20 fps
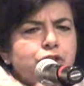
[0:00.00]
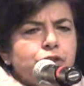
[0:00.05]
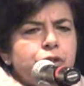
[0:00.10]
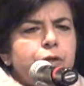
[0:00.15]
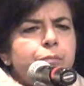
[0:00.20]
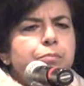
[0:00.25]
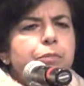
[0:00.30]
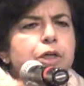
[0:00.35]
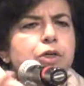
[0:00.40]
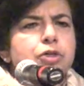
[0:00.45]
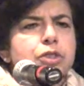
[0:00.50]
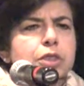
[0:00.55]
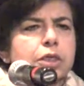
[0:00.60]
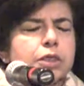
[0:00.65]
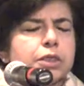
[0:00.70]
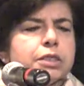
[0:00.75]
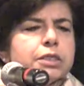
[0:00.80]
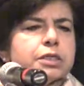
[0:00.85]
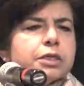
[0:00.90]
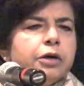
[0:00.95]
term because
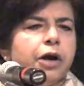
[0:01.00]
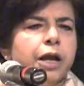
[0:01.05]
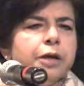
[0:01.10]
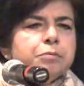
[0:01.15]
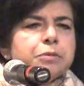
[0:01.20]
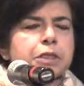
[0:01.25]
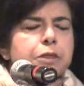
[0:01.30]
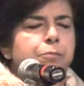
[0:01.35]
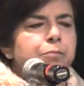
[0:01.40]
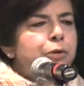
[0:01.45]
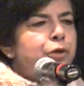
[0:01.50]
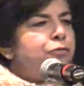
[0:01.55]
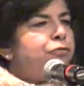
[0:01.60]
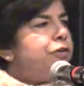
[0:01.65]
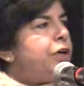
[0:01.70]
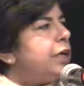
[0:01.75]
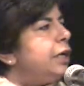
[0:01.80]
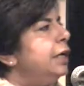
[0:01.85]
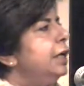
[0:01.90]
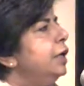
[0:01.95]
it describes it
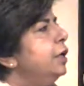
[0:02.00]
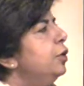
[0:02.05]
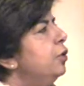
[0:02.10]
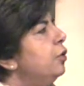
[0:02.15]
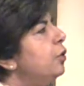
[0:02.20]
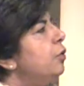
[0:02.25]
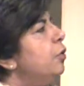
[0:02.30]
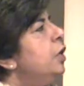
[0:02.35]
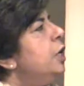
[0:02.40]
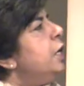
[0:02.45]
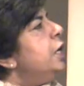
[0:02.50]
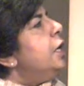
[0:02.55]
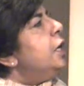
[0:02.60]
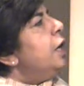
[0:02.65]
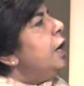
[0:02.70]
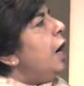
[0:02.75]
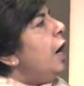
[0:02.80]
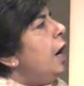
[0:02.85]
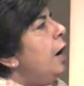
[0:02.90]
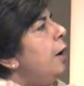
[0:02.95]
perfectly,
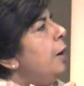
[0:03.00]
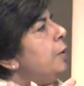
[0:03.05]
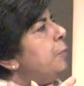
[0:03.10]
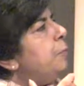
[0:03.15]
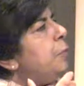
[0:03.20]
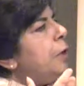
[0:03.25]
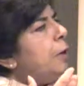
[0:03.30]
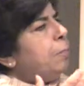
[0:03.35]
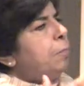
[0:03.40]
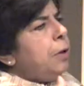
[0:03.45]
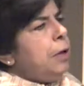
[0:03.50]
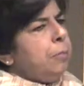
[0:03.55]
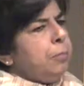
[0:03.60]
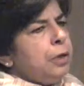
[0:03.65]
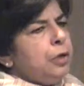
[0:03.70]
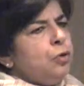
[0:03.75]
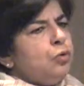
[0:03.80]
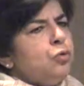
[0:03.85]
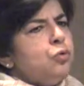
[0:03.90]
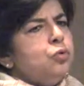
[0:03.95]

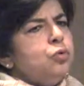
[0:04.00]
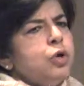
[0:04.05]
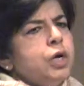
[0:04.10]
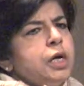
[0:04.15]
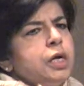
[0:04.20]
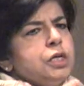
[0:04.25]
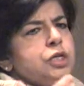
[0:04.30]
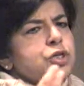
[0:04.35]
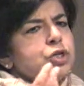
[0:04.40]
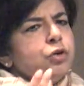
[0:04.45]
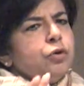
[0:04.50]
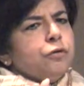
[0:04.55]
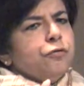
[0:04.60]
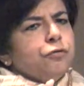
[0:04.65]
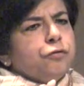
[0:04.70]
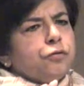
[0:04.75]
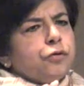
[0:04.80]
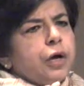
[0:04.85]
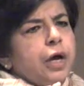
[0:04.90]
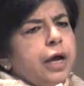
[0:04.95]
people who sort of,
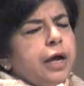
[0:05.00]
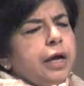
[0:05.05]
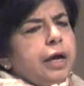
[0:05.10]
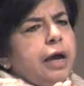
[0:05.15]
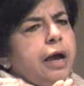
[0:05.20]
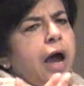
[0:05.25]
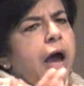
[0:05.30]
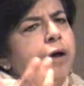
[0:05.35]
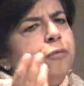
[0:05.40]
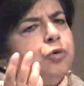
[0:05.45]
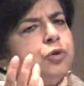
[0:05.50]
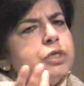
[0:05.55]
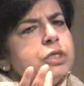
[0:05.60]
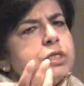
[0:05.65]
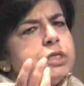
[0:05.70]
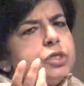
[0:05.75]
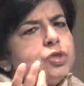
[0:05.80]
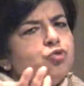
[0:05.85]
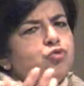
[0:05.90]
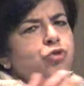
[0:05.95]
I
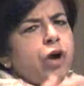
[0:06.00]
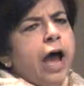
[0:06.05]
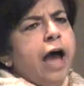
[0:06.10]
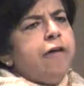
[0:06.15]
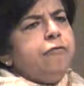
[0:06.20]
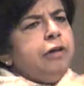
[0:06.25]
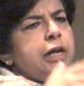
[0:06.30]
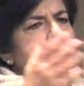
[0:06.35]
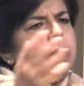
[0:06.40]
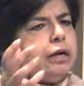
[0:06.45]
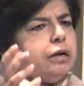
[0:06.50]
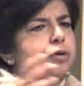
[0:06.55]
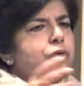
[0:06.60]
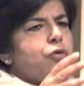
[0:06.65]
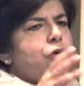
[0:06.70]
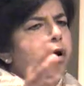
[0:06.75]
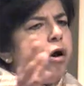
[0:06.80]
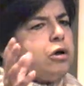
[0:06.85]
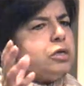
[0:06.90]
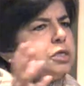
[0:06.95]
was traveling
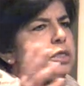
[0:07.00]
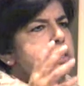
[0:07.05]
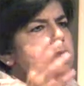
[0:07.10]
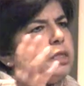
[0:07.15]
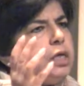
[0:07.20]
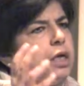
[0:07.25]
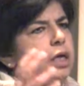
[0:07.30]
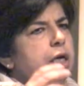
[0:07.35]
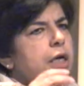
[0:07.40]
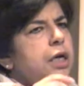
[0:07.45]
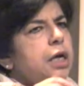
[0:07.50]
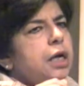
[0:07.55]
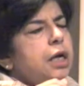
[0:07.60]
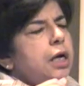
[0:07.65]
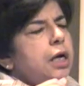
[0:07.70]
across New